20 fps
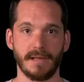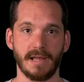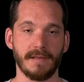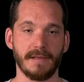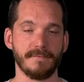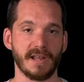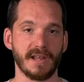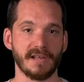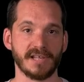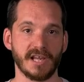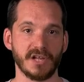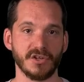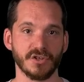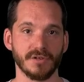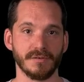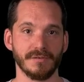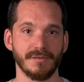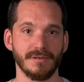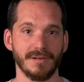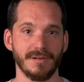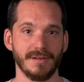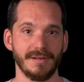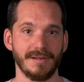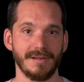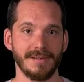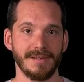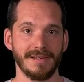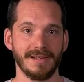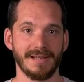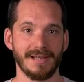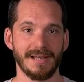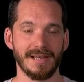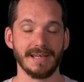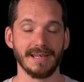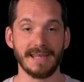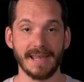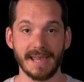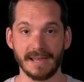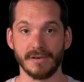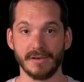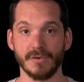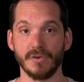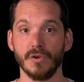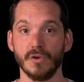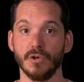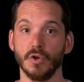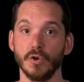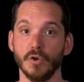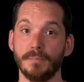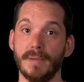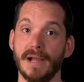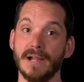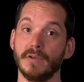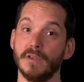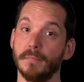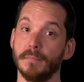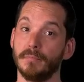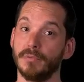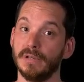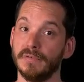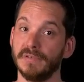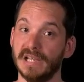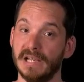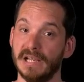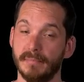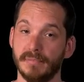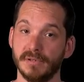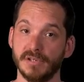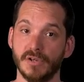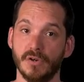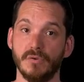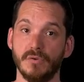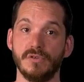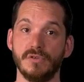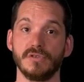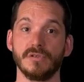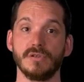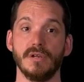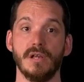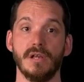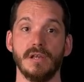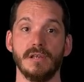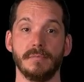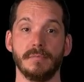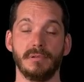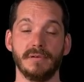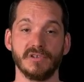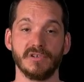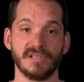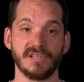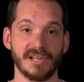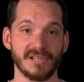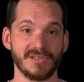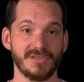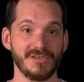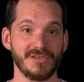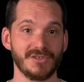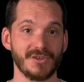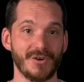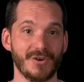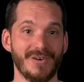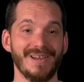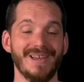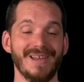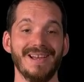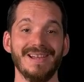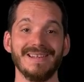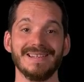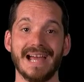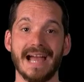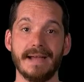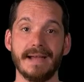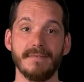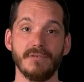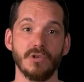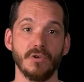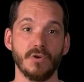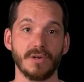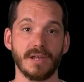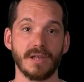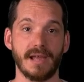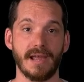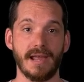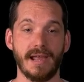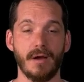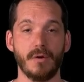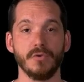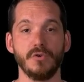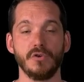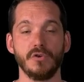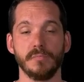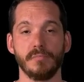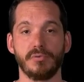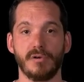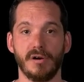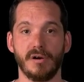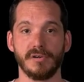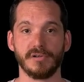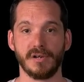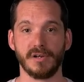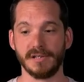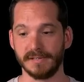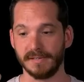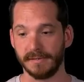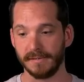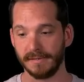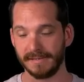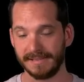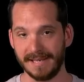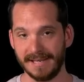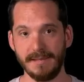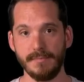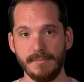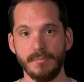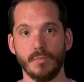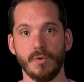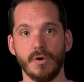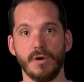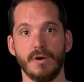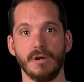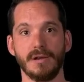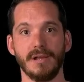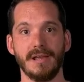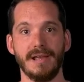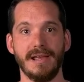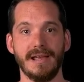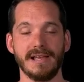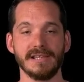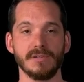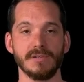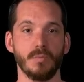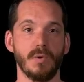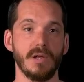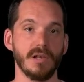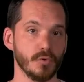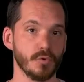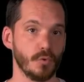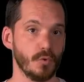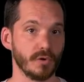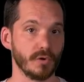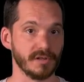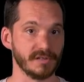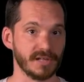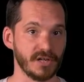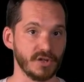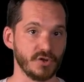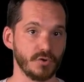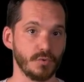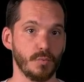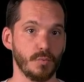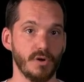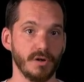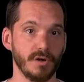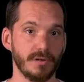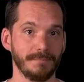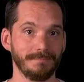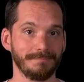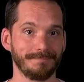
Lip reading: validation. Again, look back on the previous episodes, the previous lessons, to have a look at how you can prioritize teamwork as well as organizational work.